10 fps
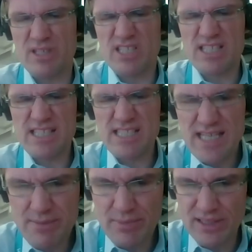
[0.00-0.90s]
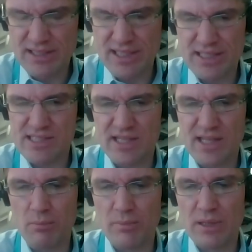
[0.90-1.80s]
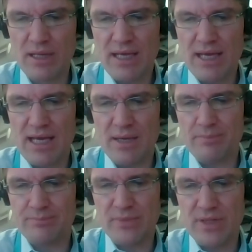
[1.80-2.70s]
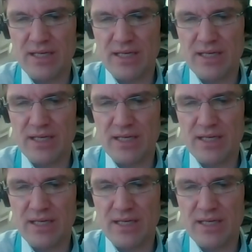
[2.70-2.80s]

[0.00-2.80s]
but typically it's a lump, and